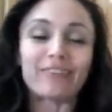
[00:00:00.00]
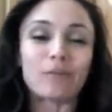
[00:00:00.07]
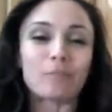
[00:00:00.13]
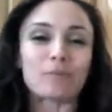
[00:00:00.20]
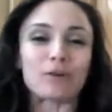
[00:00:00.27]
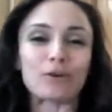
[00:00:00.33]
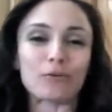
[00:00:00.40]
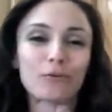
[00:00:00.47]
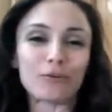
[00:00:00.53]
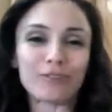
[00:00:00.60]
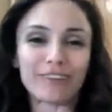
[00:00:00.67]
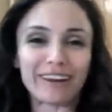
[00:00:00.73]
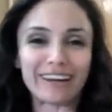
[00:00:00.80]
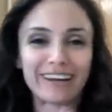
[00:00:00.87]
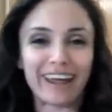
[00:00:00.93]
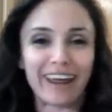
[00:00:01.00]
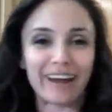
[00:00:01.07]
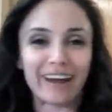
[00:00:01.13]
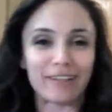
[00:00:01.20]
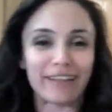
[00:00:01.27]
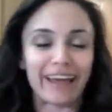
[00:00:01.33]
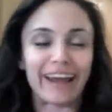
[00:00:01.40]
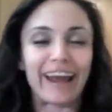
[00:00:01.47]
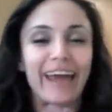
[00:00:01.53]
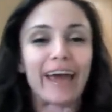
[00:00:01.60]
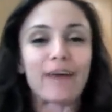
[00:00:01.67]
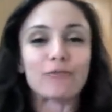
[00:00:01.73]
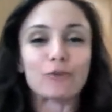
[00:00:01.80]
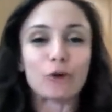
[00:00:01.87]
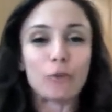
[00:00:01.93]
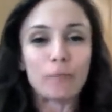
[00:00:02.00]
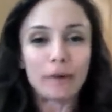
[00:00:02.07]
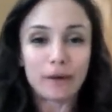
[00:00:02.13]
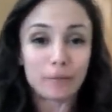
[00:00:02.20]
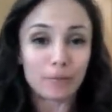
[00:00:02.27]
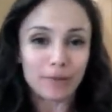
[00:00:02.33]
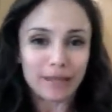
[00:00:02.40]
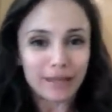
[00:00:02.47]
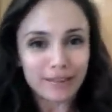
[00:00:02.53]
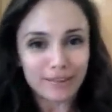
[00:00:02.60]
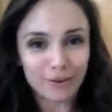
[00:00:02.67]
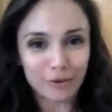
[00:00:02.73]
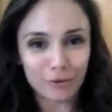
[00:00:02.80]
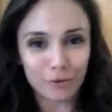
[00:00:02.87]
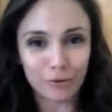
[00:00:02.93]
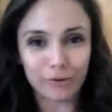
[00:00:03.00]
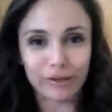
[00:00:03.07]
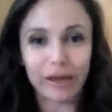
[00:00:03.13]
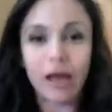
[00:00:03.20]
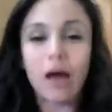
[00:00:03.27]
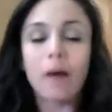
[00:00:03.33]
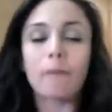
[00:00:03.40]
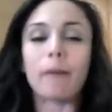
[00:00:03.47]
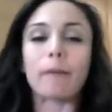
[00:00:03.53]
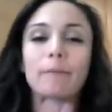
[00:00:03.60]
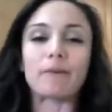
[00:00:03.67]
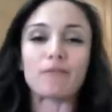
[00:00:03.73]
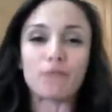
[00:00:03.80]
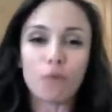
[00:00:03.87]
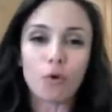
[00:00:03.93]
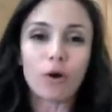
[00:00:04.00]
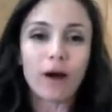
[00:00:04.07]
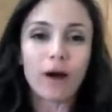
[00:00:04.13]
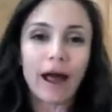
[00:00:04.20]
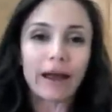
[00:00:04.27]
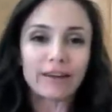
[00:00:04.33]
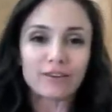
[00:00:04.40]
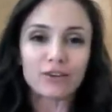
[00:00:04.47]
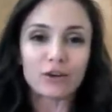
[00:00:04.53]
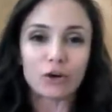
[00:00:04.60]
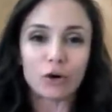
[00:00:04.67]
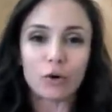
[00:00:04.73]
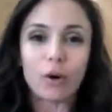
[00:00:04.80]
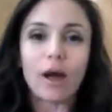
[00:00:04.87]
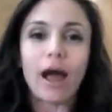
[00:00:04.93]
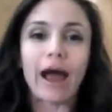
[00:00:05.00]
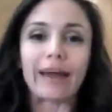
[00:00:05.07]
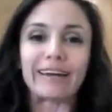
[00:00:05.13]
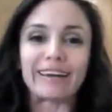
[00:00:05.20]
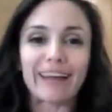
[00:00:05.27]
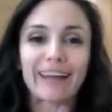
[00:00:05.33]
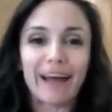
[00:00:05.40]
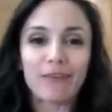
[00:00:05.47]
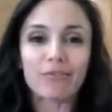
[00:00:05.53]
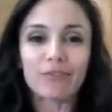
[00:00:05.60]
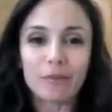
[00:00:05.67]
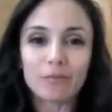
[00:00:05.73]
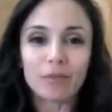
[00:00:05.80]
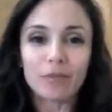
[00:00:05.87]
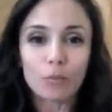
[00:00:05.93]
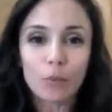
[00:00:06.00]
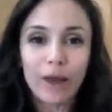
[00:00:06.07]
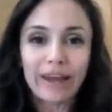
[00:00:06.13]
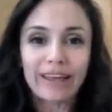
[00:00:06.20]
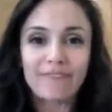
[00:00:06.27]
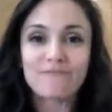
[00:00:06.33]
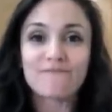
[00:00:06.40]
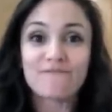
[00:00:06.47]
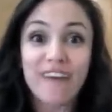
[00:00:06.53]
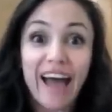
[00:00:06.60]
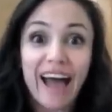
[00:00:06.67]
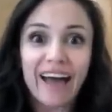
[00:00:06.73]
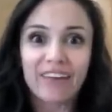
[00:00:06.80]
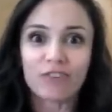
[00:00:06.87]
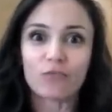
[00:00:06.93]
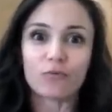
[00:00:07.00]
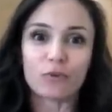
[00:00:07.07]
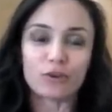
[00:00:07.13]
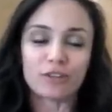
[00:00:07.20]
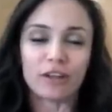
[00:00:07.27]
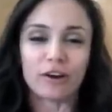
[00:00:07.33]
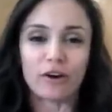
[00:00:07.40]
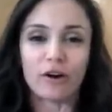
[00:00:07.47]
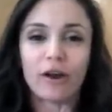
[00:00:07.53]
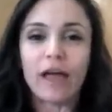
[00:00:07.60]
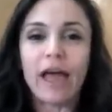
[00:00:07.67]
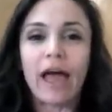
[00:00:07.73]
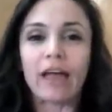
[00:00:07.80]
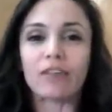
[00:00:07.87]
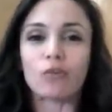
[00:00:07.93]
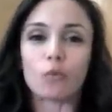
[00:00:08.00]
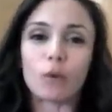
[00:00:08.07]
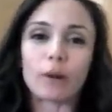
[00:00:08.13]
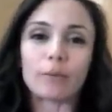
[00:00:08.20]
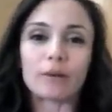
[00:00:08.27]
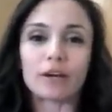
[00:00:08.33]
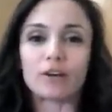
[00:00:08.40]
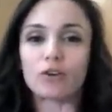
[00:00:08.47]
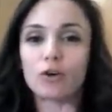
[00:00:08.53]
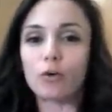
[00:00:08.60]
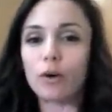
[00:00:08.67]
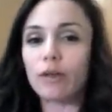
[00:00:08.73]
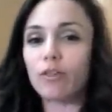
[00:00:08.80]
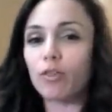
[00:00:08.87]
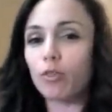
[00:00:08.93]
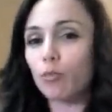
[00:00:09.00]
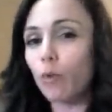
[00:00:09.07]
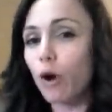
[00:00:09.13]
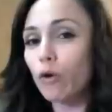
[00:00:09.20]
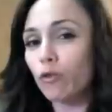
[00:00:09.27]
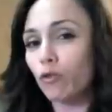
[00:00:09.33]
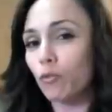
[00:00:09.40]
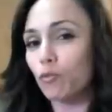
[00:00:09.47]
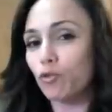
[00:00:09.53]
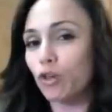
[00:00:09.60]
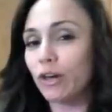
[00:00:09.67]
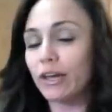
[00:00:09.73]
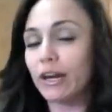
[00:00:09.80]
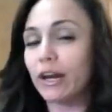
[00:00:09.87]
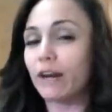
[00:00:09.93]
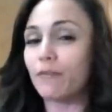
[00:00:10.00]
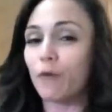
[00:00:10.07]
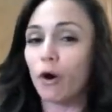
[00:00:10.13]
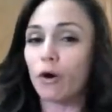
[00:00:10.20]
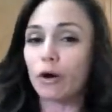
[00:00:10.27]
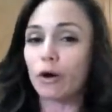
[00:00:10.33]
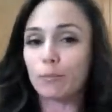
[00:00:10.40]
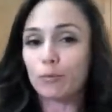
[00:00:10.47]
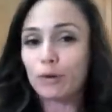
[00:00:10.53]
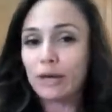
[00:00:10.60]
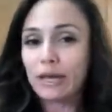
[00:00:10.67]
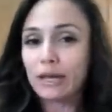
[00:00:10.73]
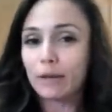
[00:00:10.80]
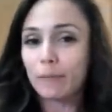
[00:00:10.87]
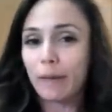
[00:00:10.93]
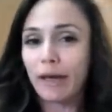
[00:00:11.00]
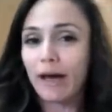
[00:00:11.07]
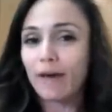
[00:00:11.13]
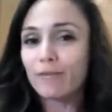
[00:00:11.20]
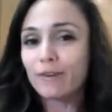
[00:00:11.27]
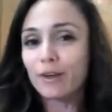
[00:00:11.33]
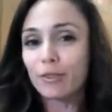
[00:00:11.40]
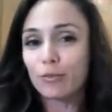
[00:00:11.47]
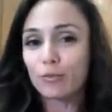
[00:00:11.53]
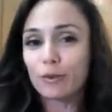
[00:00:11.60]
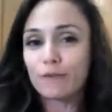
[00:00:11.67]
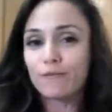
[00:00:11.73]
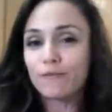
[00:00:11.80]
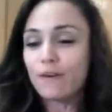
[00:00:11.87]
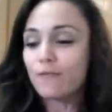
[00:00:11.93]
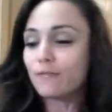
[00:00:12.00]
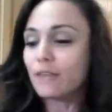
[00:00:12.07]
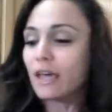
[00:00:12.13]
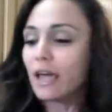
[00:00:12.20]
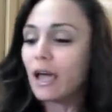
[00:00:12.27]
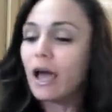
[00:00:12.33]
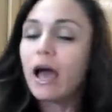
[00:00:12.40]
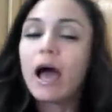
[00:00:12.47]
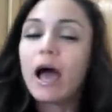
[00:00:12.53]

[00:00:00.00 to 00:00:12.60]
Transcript: It's a beautiful sunny day in LA, and I have to go pick up the kids here shortly. But before I do, I need to have something ready fast for dinner. And so, what I'm going to do is throw some chicken in. I've already preheated my oven to 350.